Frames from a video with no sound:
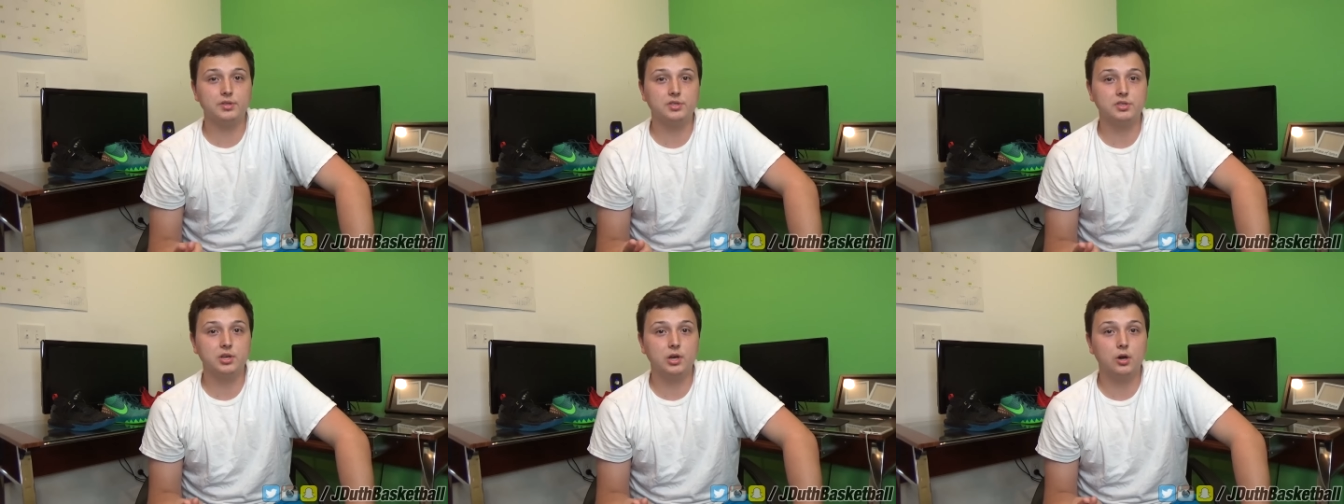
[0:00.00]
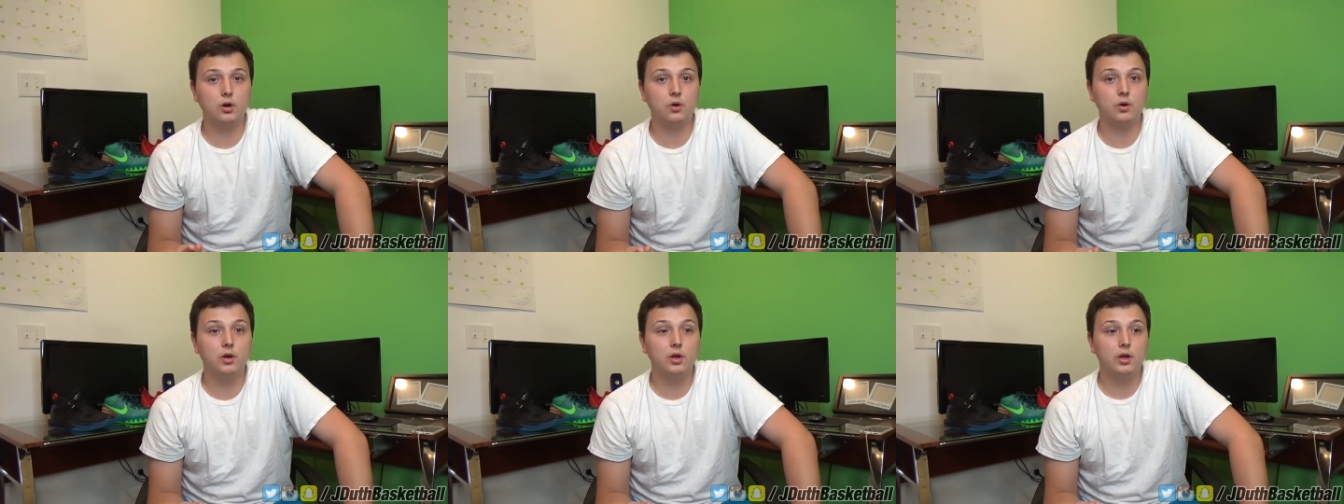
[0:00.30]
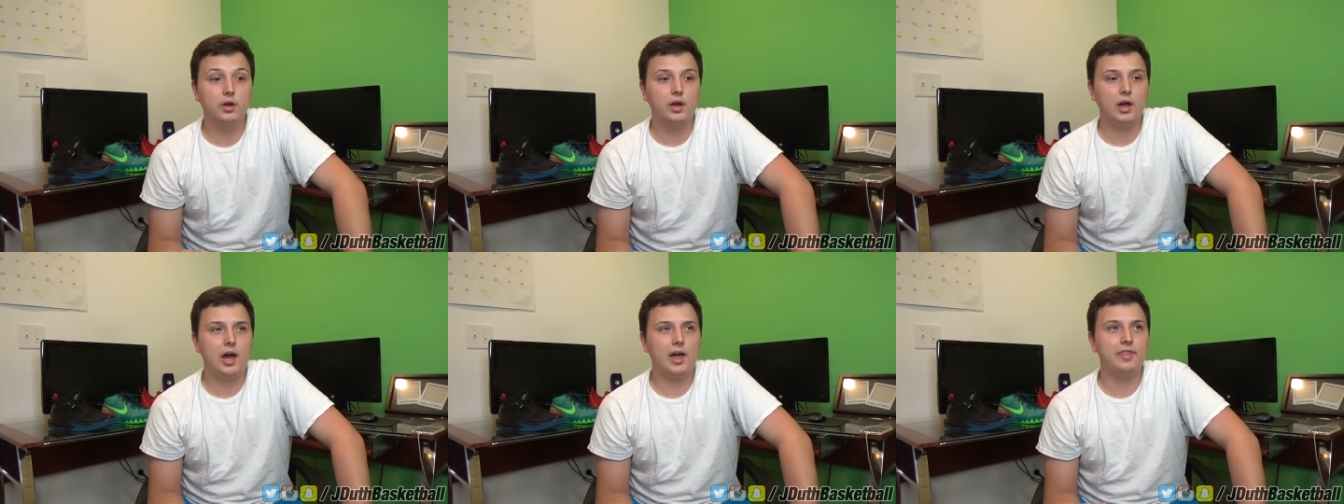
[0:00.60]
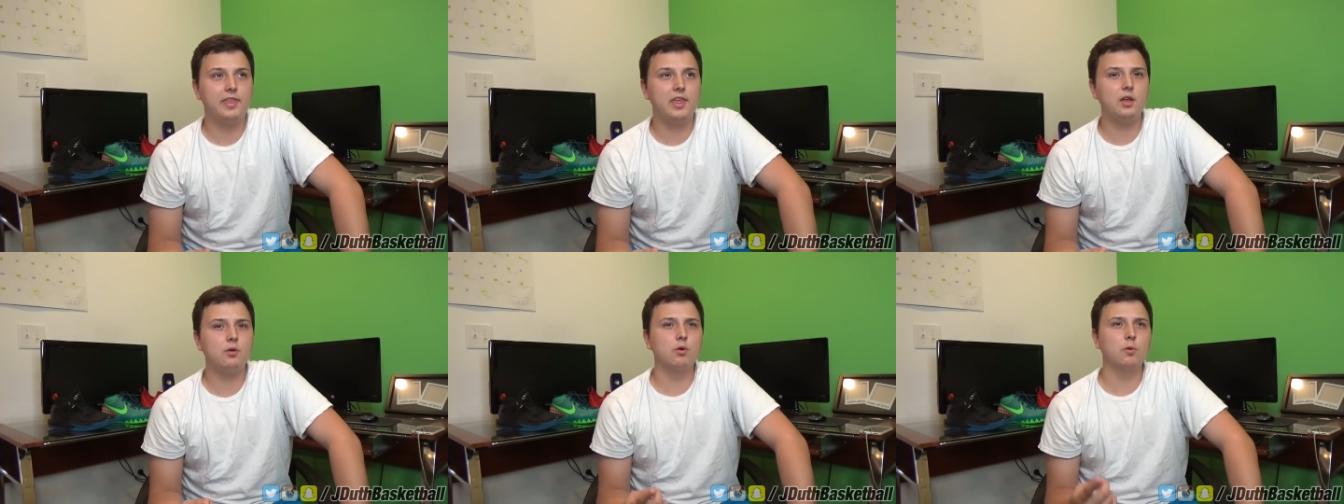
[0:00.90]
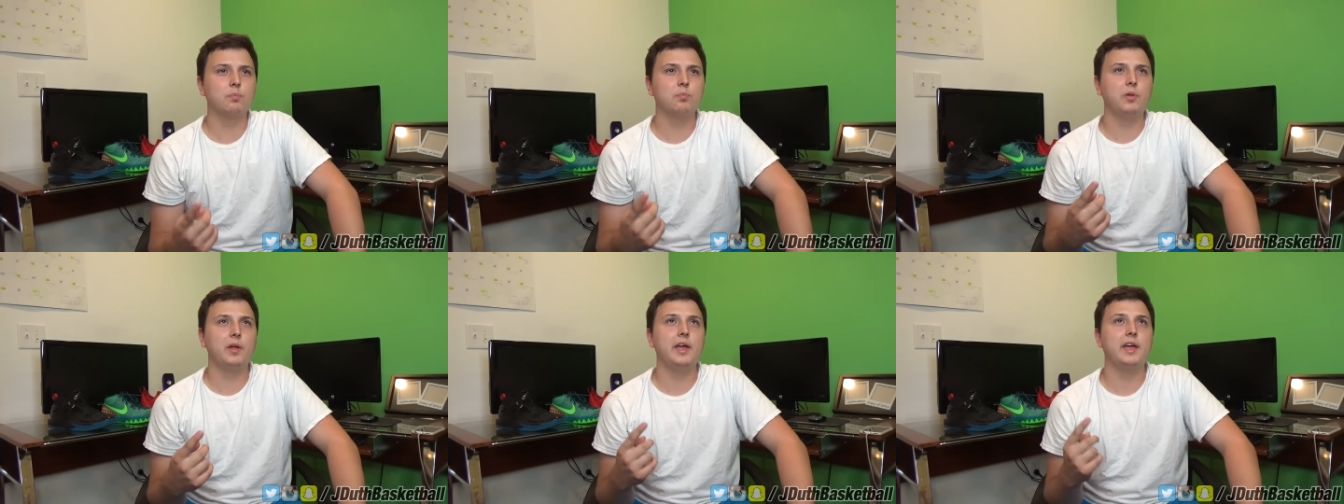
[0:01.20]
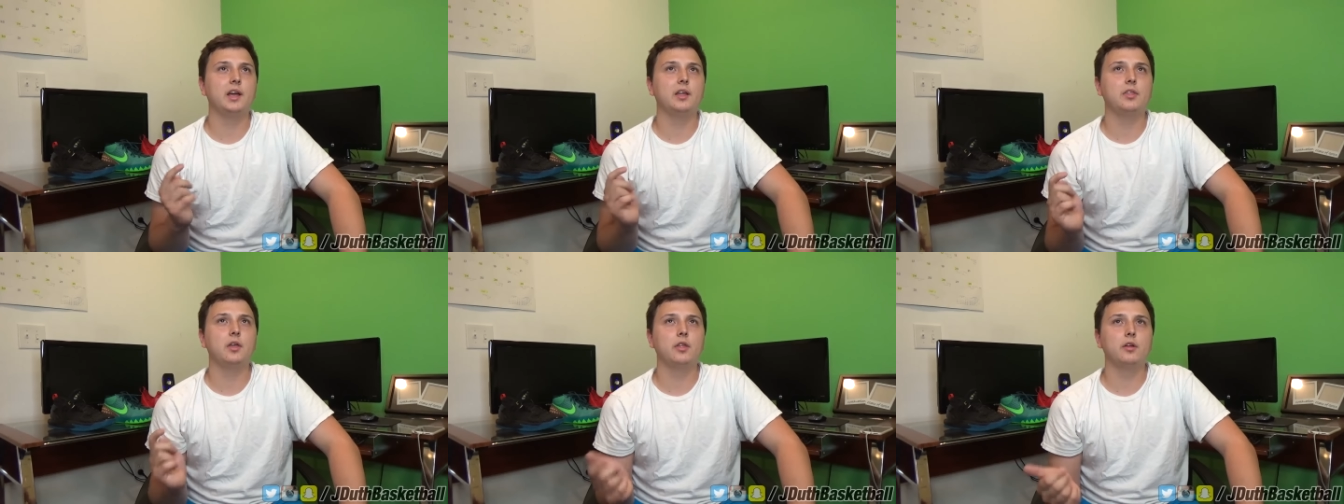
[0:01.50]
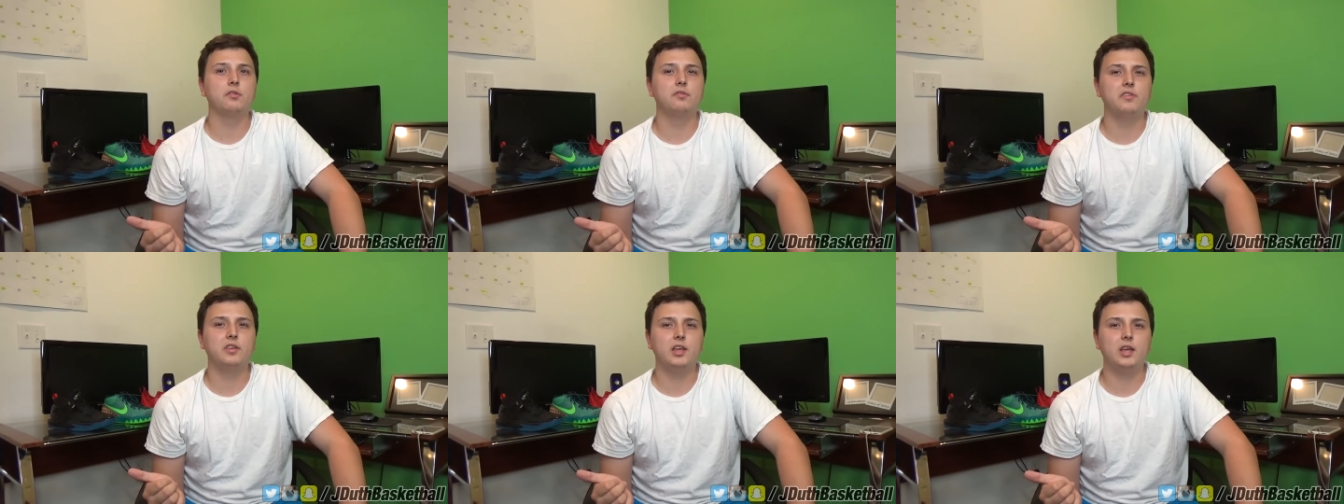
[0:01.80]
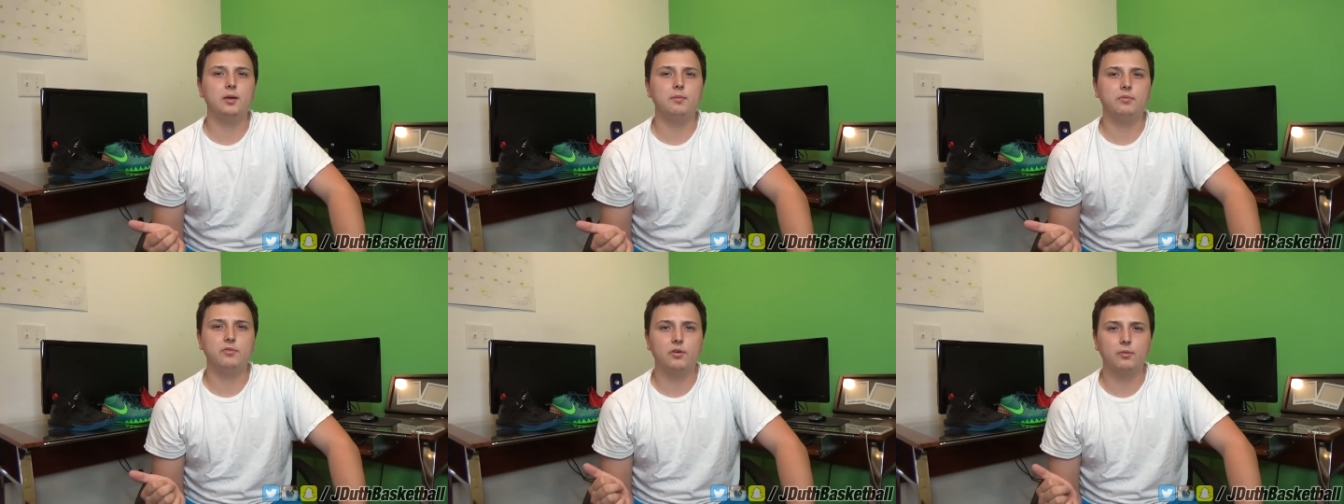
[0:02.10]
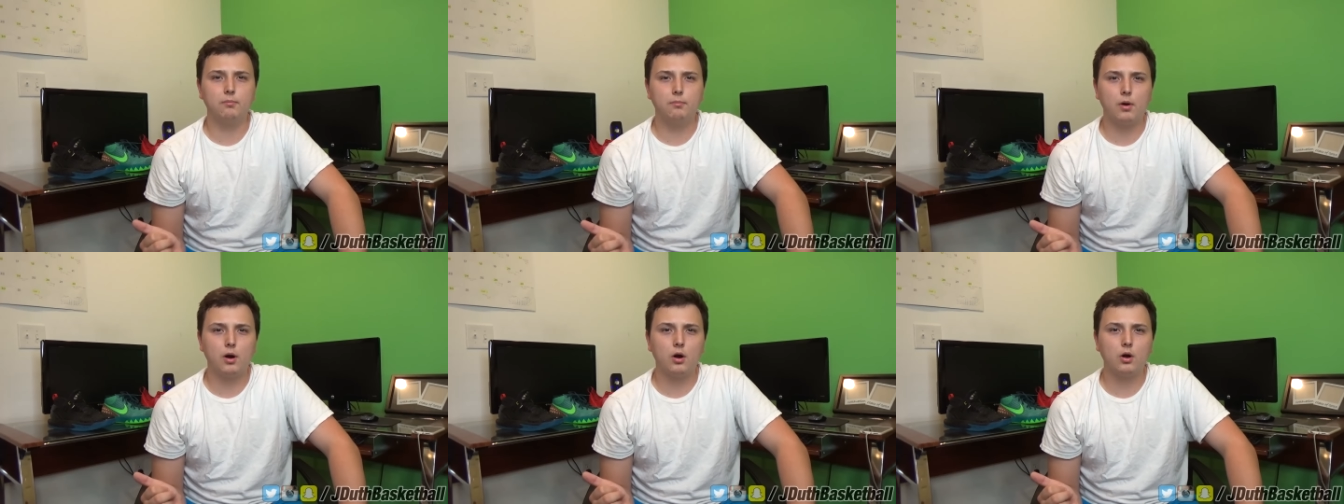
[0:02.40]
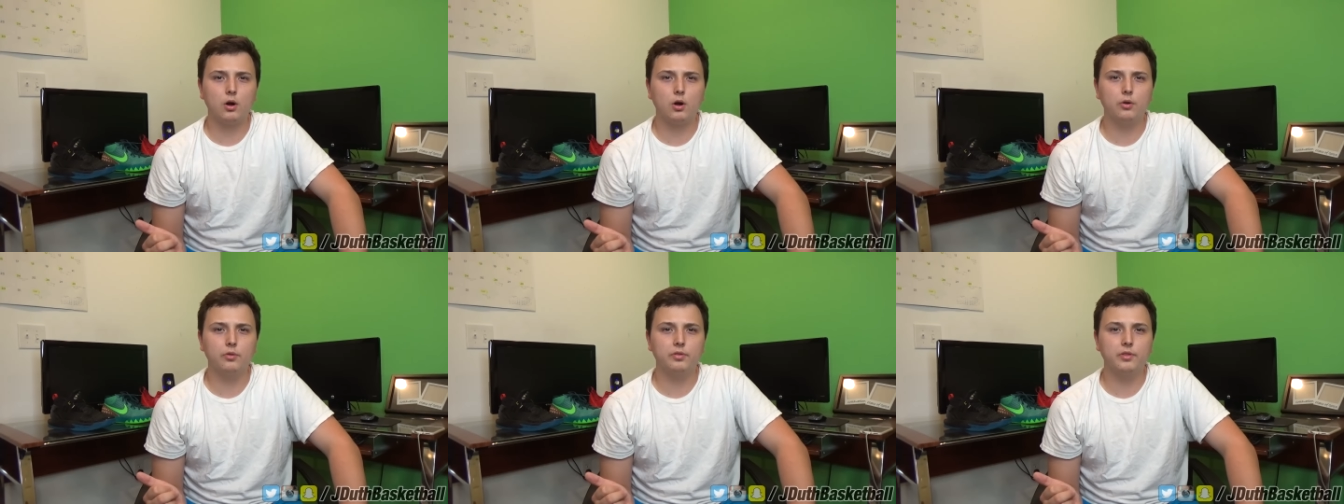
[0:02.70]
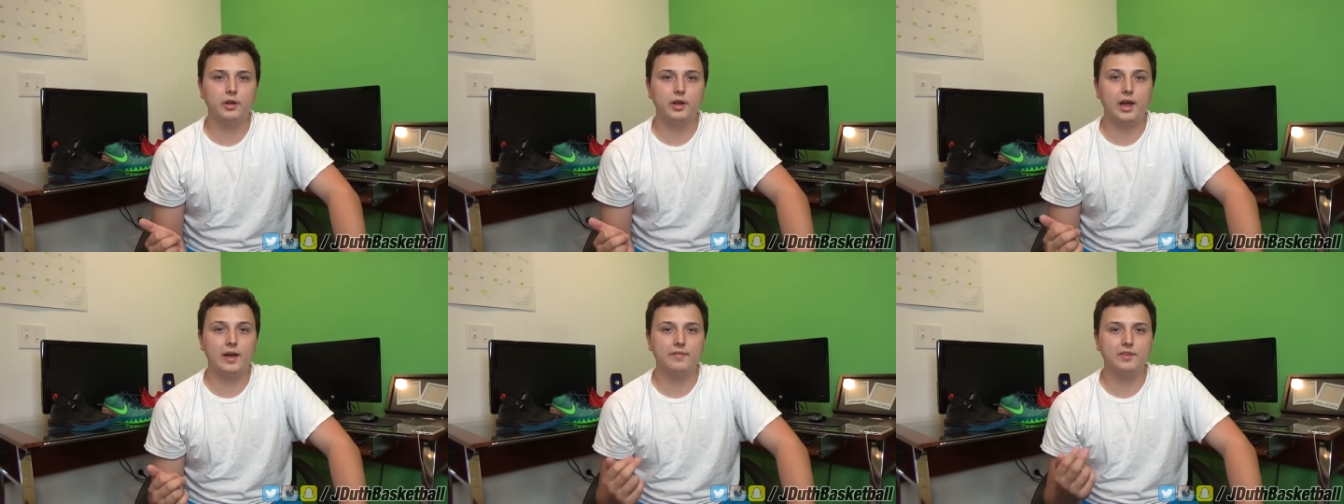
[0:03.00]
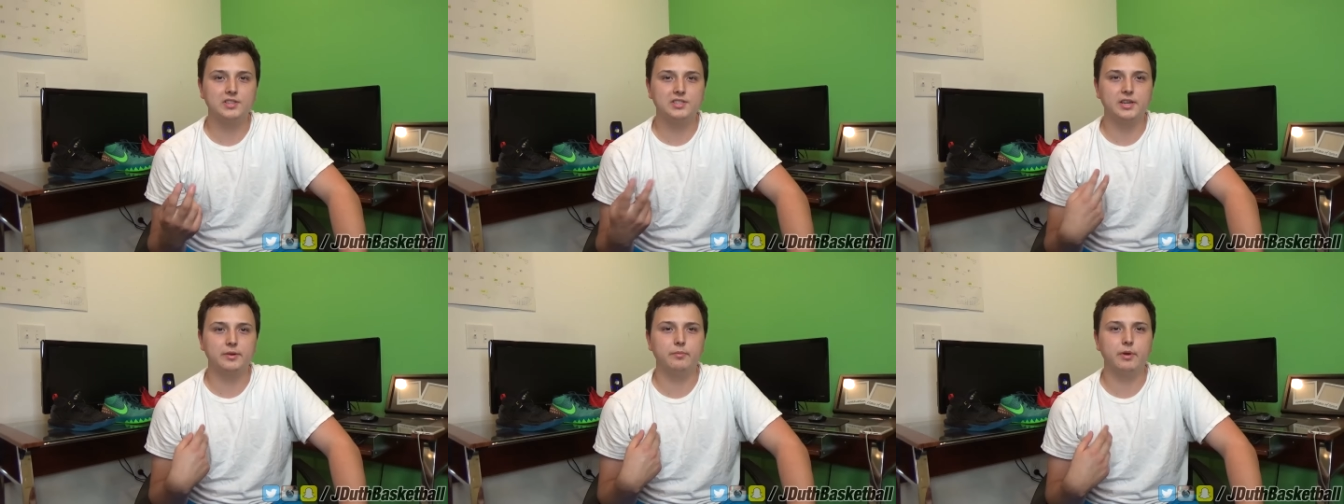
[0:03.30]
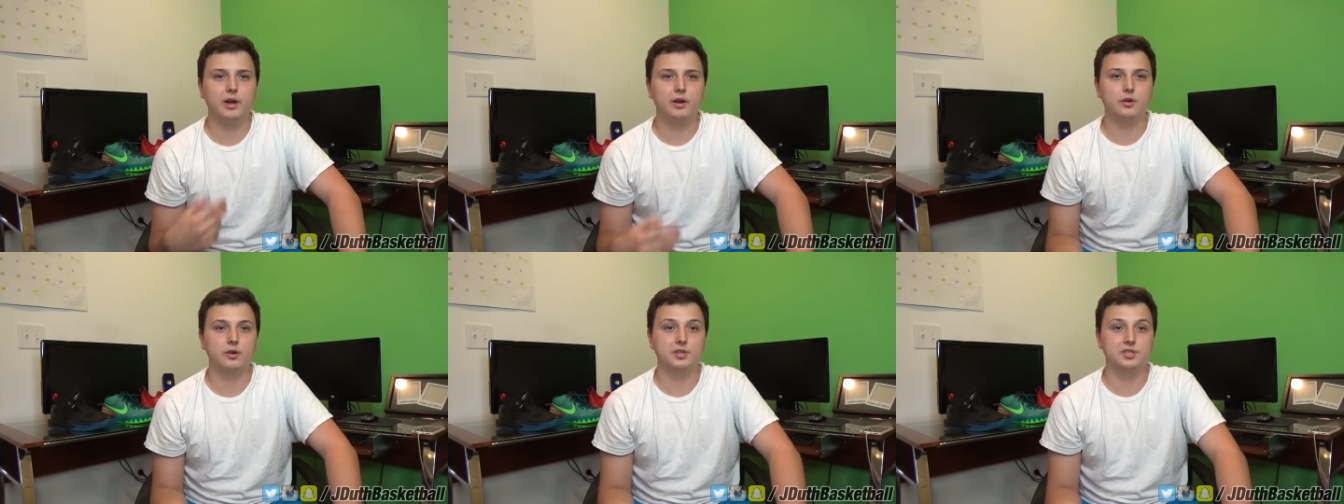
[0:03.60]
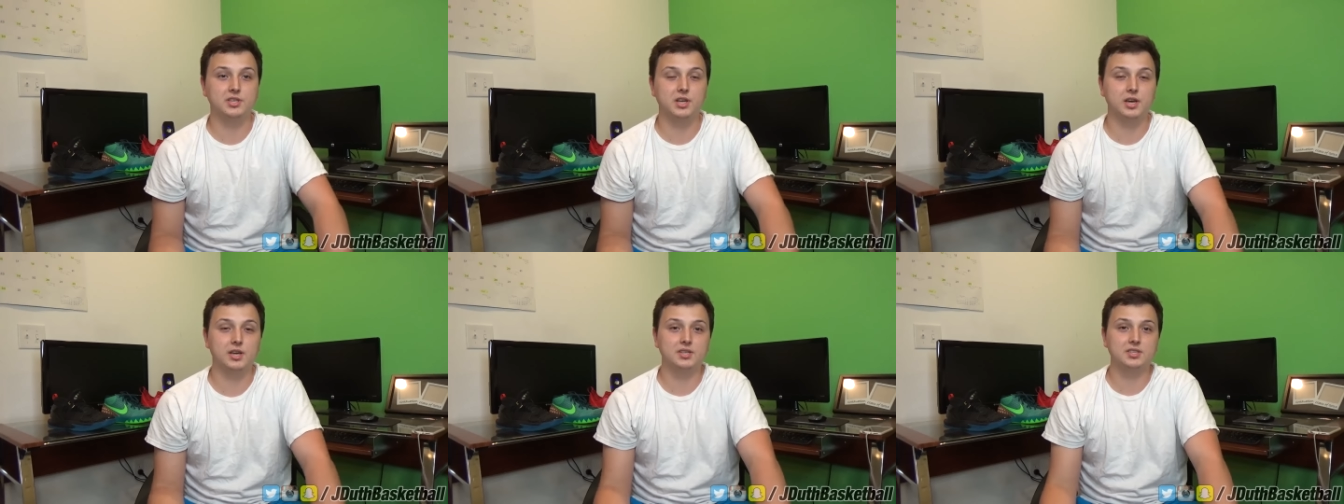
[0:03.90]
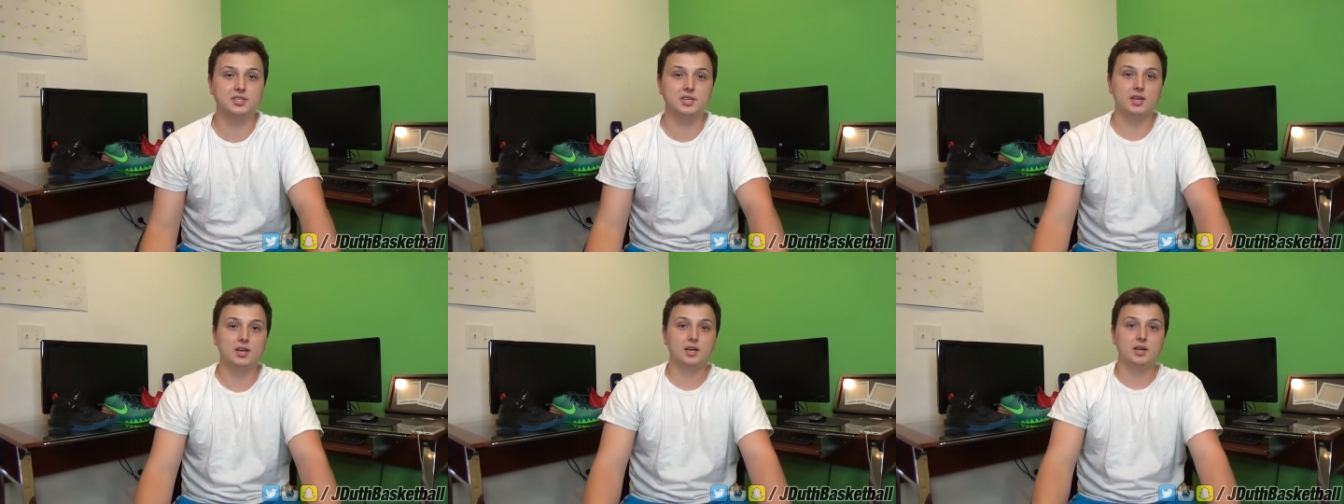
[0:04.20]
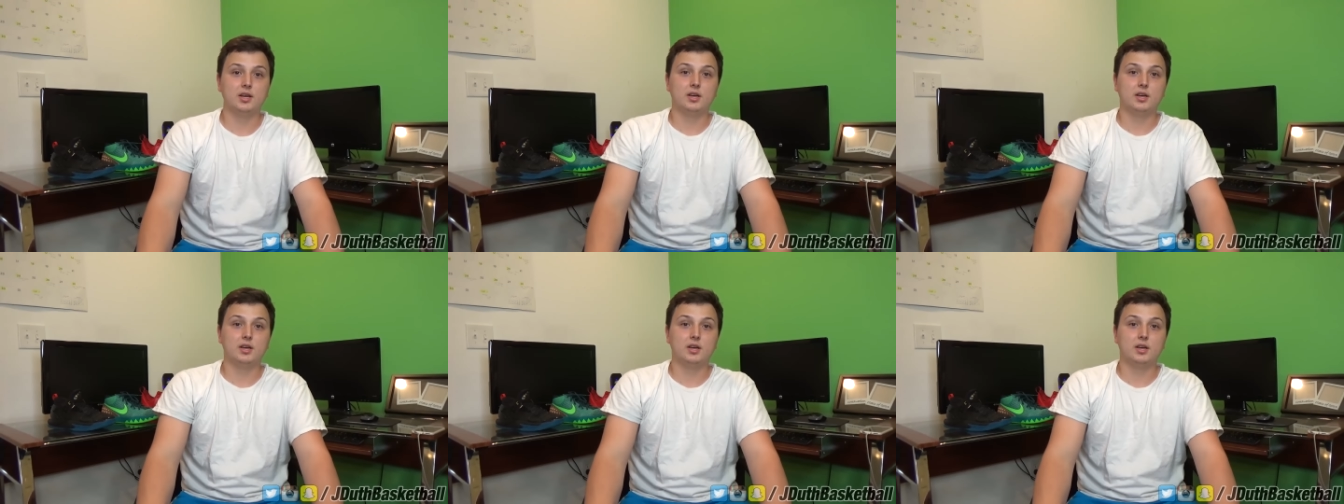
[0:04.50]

So I think we're playing another team tomorrow. They have the same record as us,